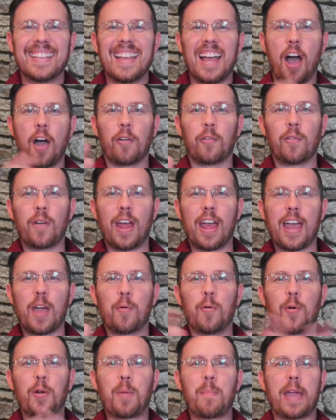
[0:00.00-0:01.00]
All right,
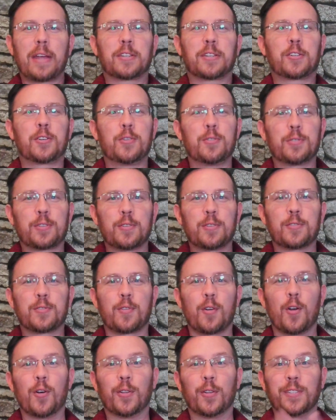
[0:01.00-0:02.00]
welcome back to Cruise
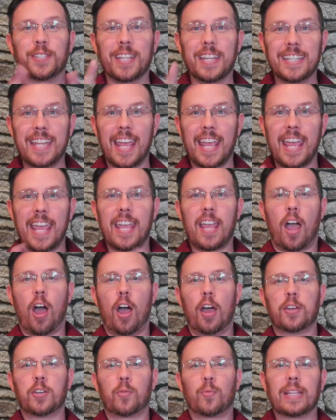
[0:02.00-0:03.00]
Control. Today,
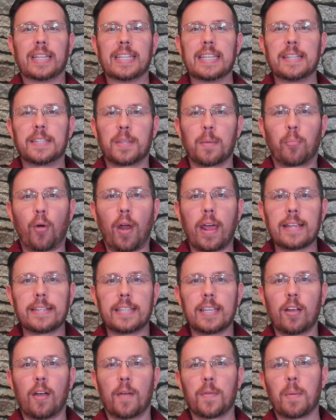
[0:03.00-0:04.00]
Honda released the
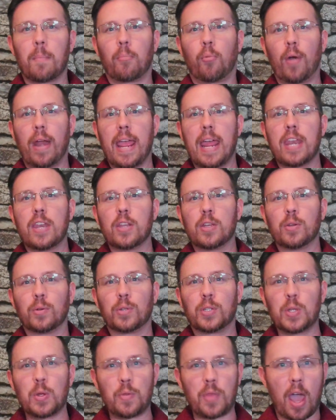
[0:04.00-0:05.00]
pricing on the brand new
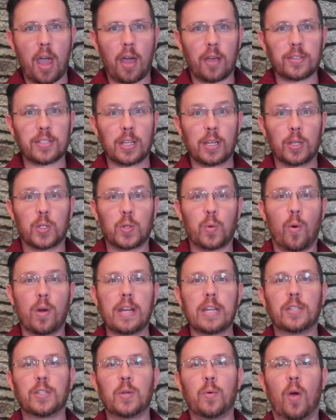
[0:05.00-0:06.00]

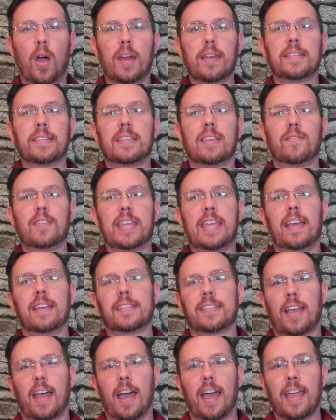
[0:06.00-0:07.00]
2022 Honda Civic
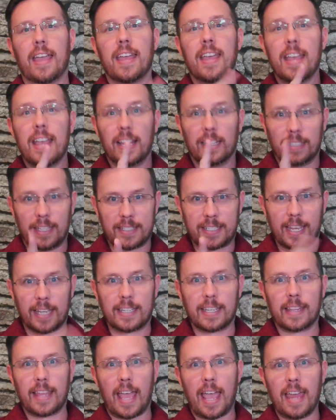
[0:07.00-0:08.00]
Si. Let's get
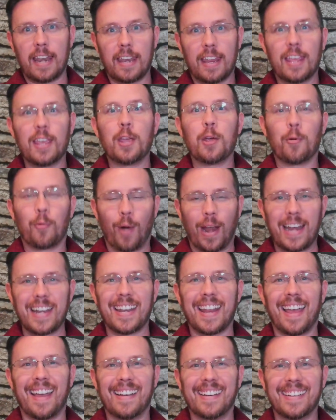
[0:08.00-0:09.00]
to that right
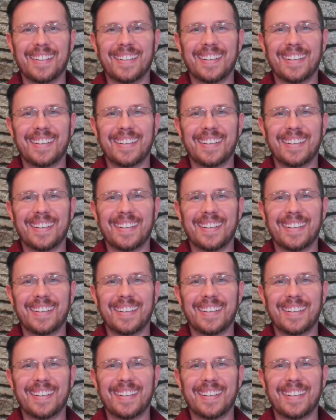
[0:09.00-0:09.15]
now.